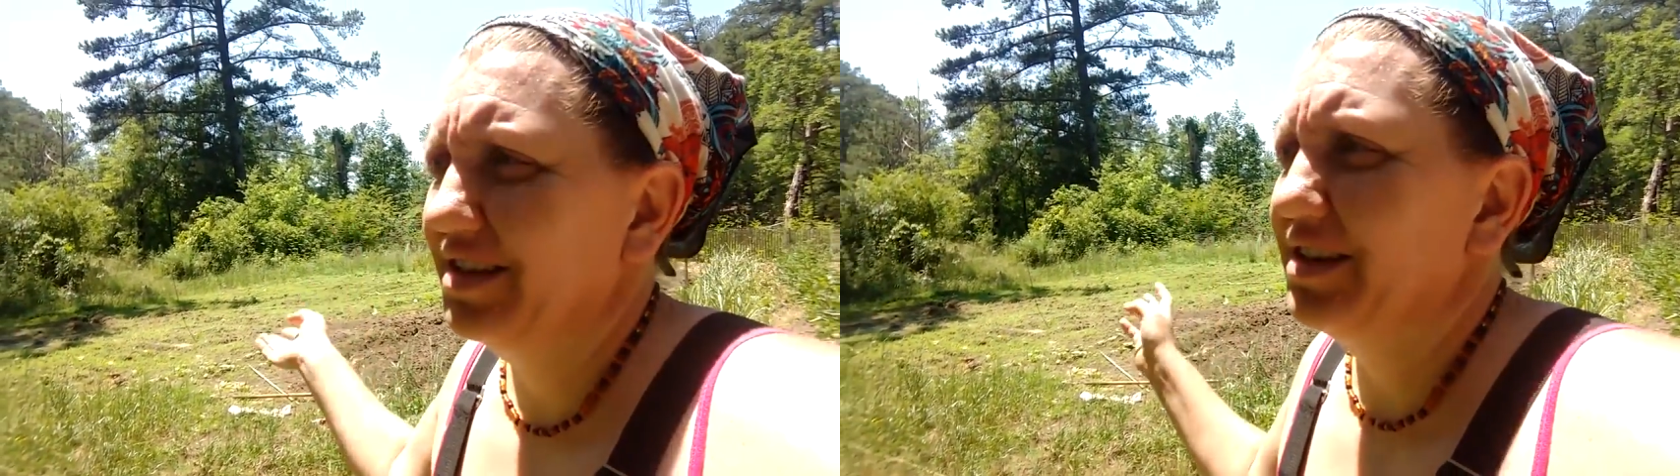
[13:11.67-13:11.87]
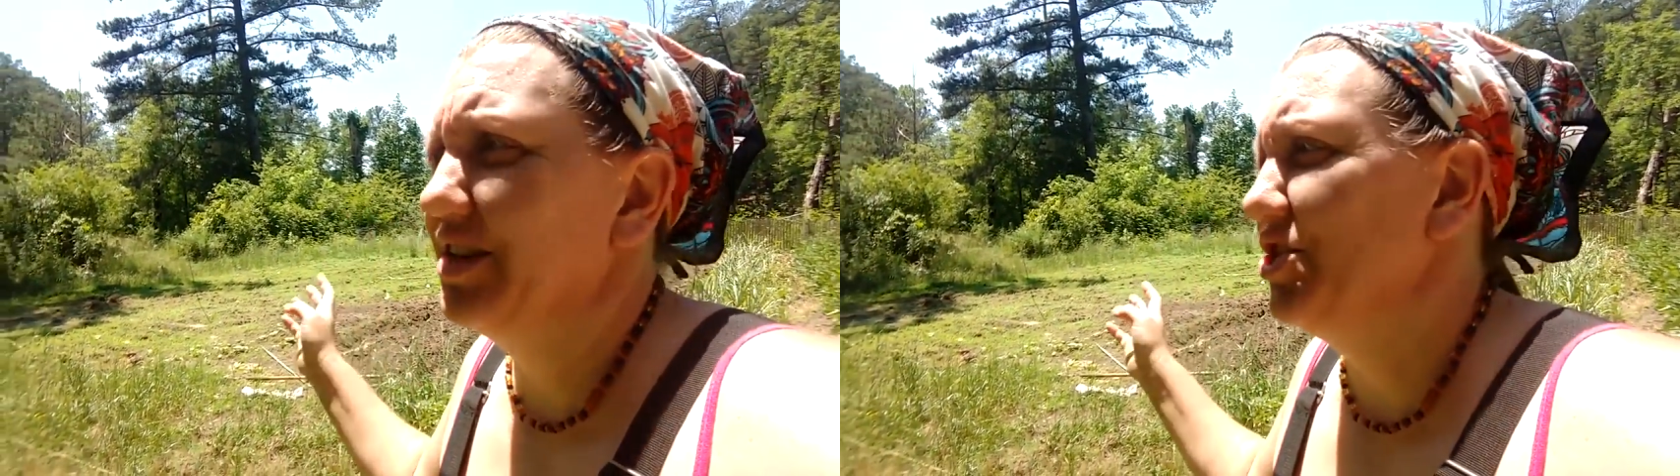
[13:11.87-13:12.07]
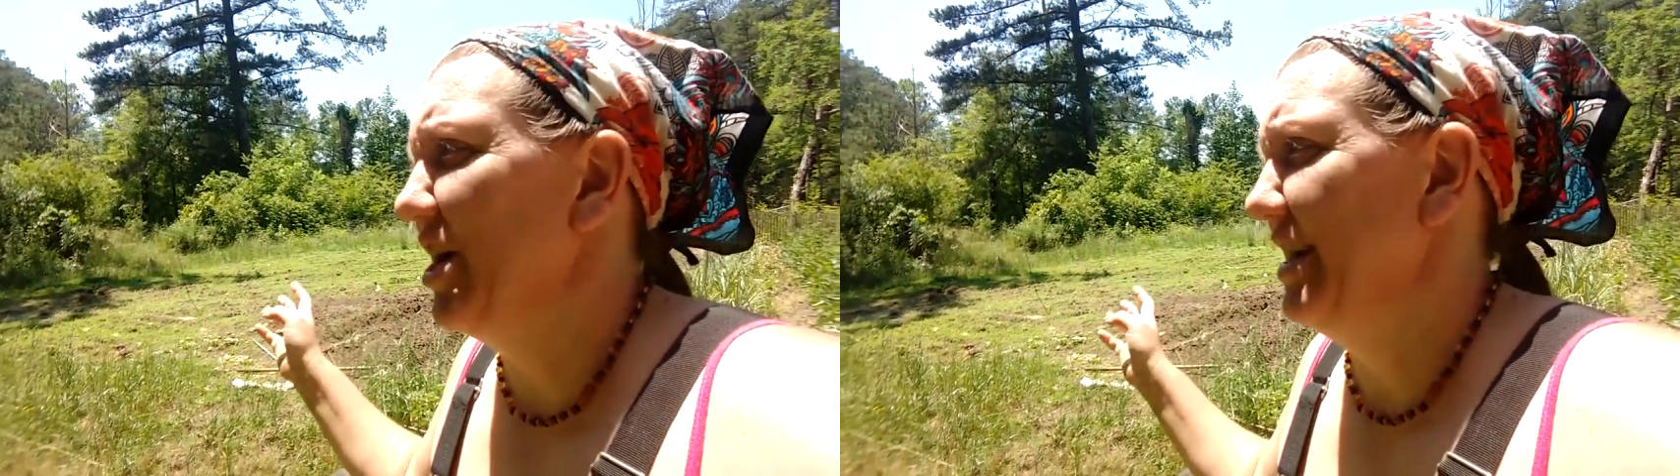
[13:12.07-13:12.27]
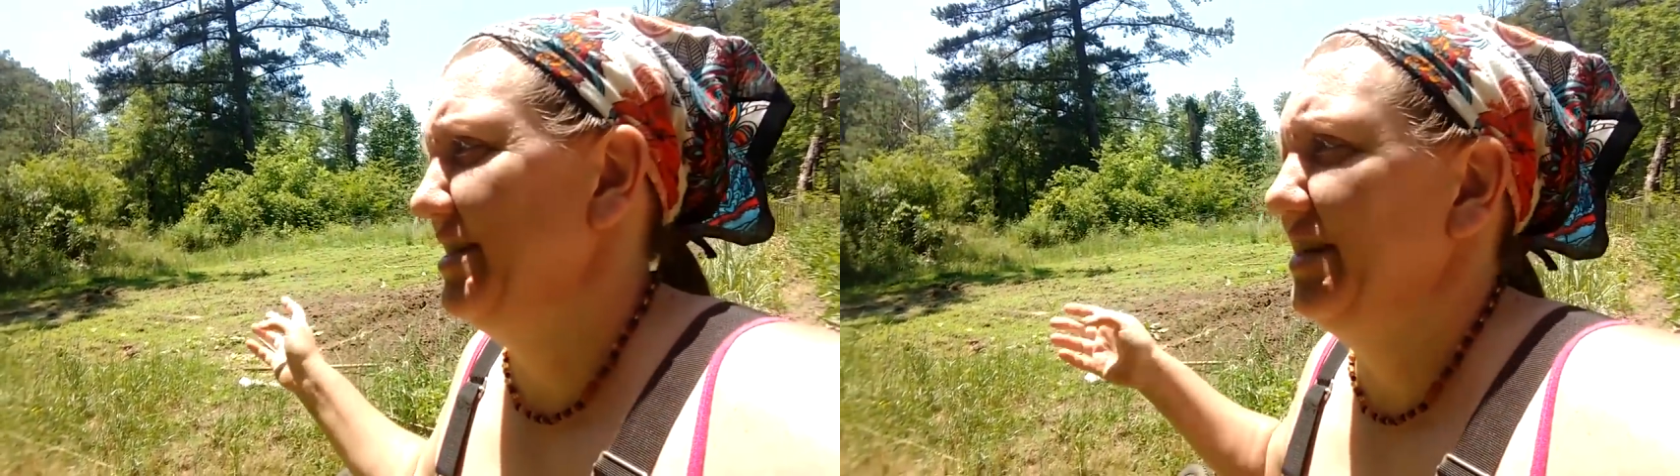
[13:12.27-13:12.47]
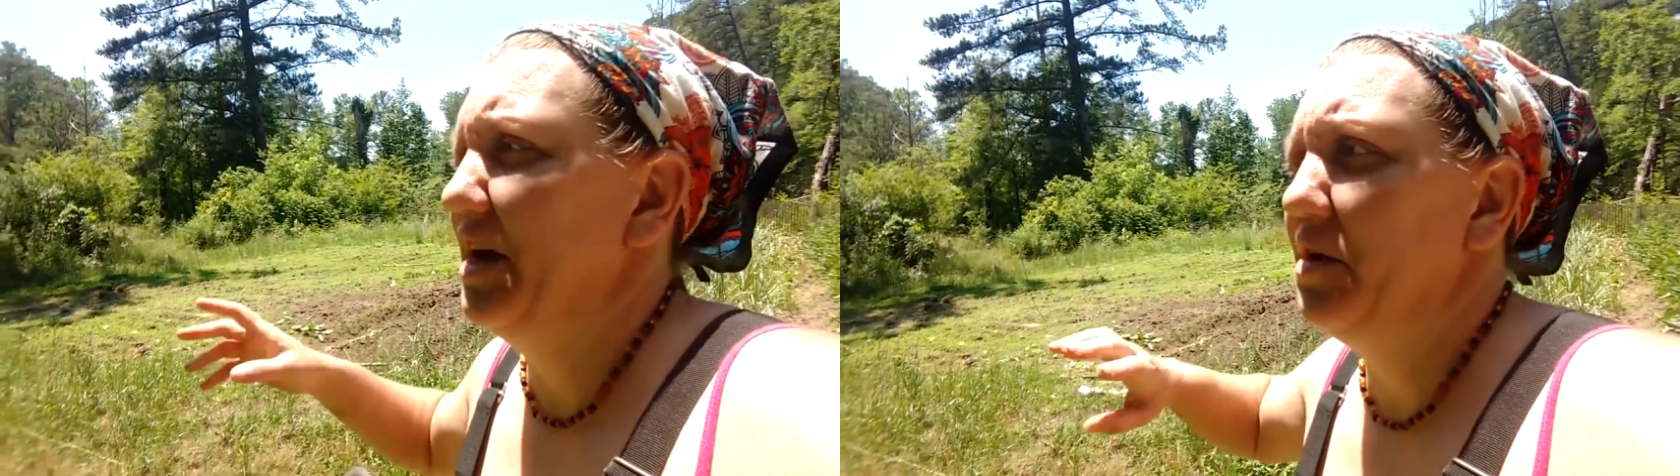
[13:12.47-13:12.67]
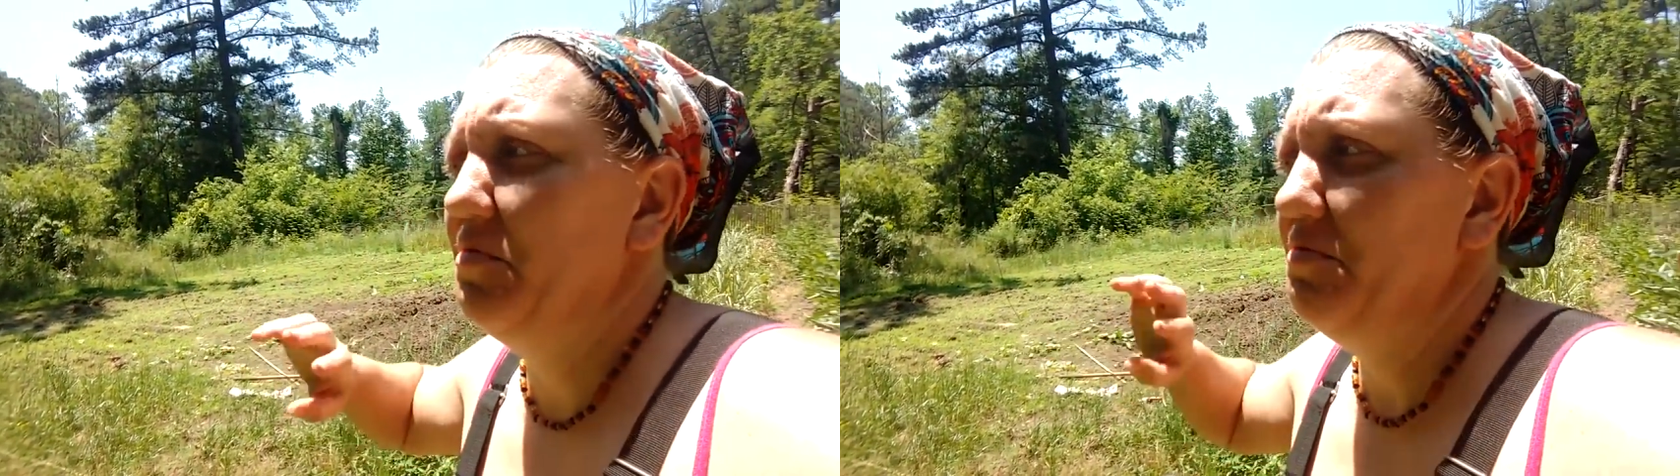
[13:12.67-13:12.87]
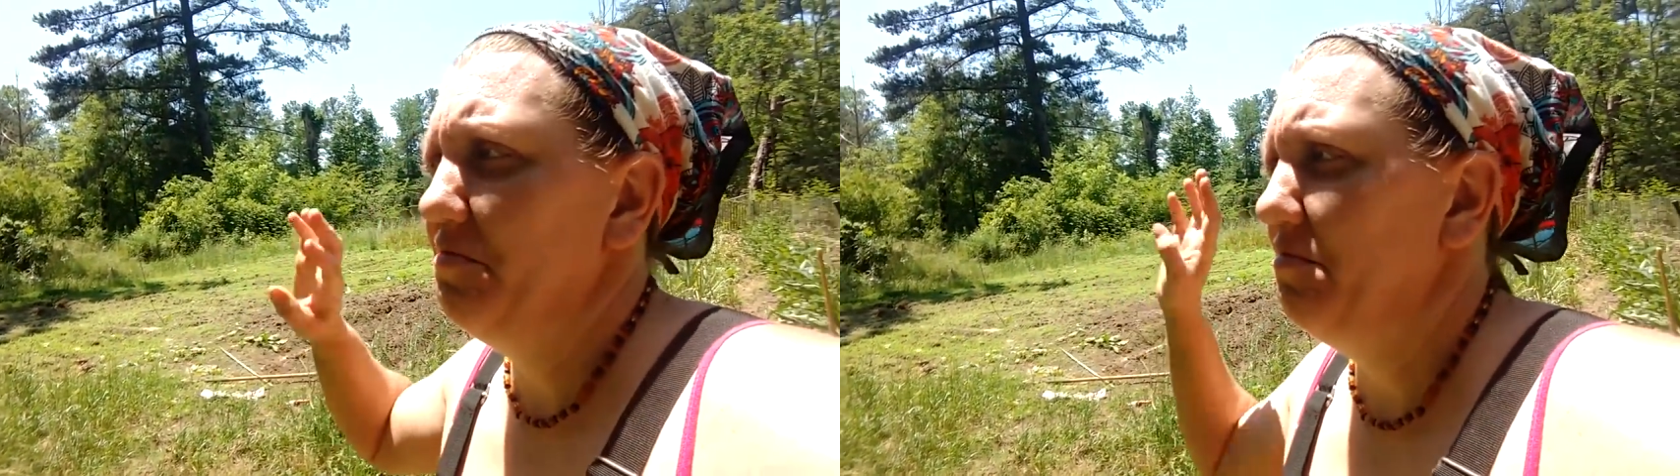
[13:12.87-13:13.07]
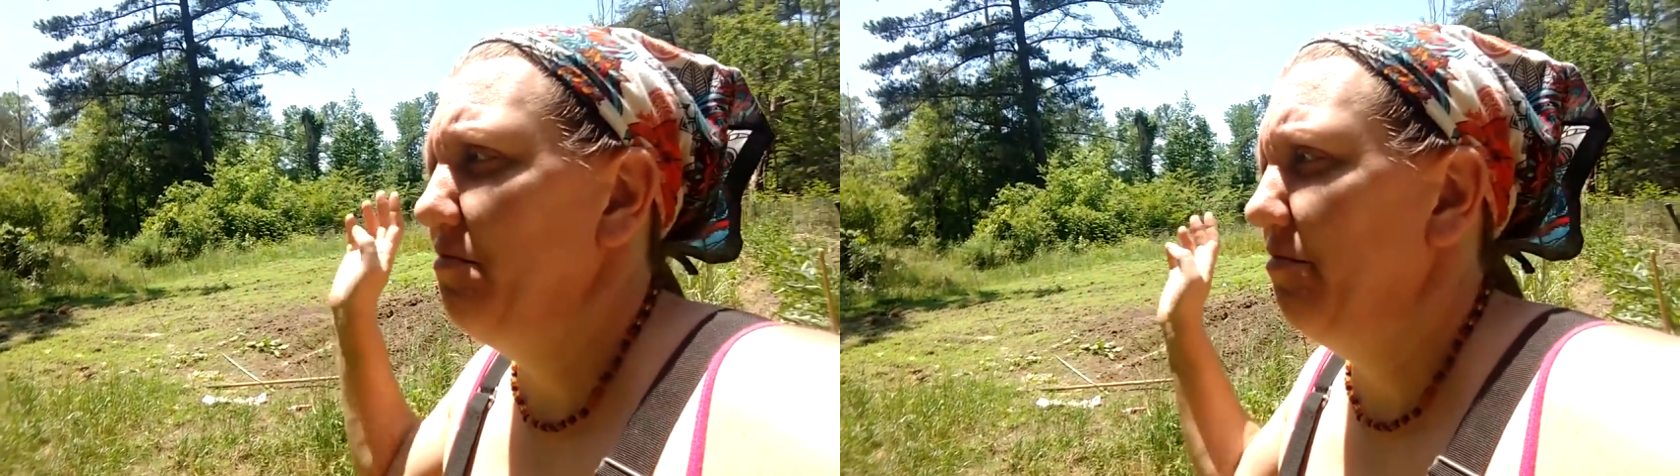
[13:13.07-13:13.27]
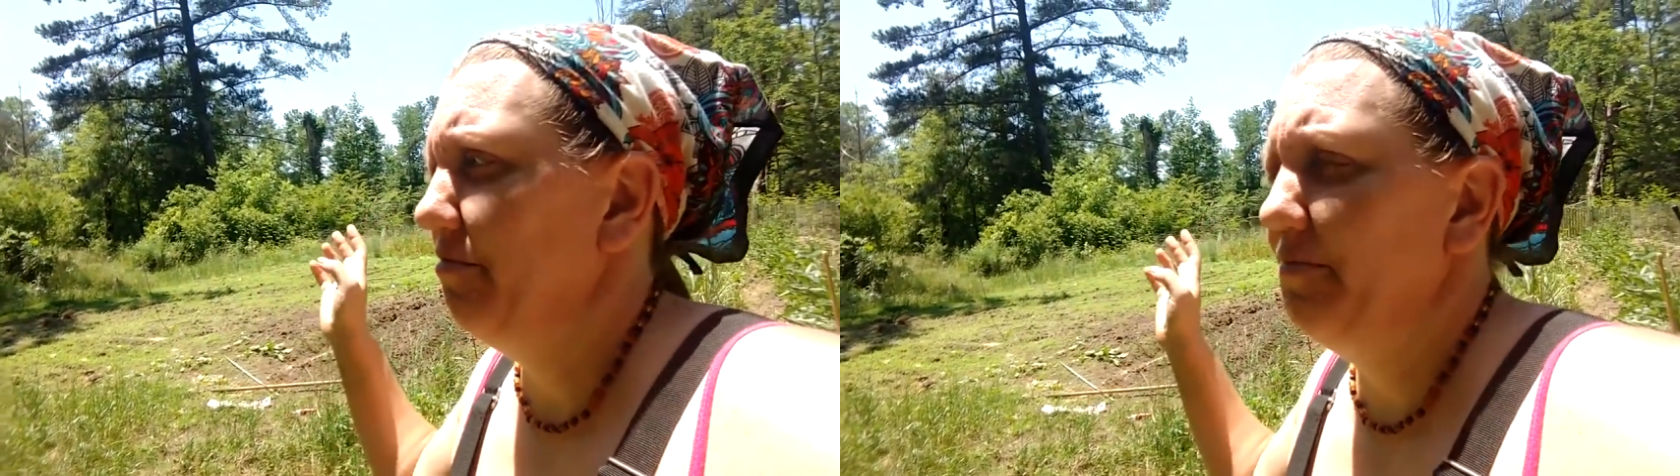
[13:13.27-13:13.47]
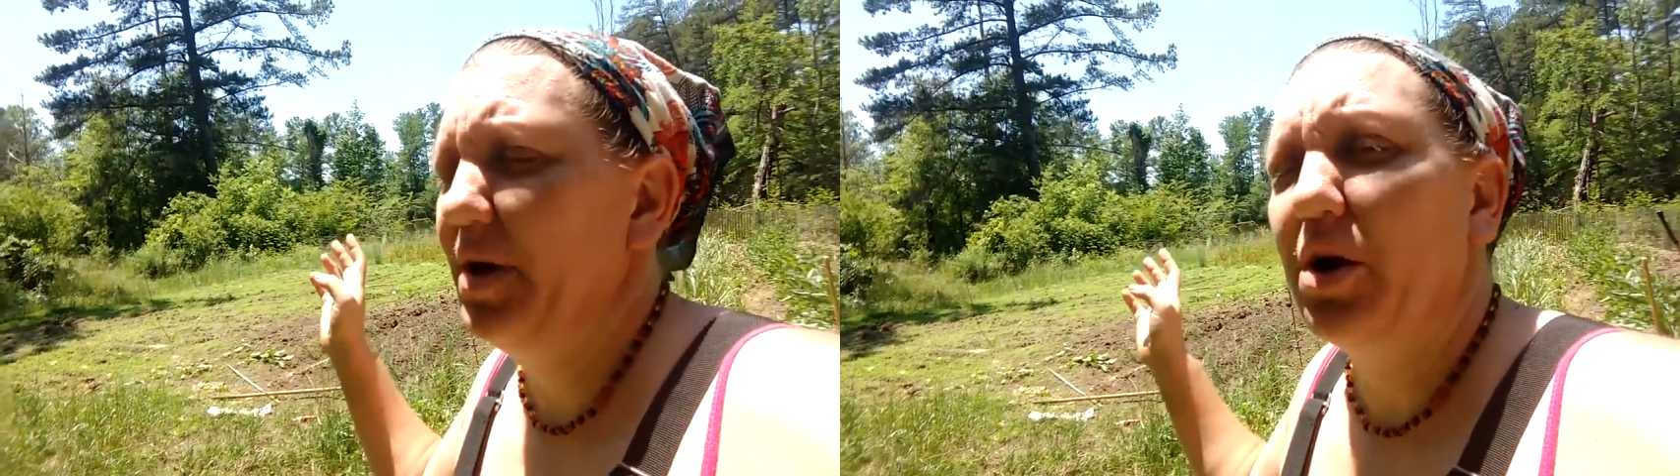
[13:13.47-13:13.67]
congested, big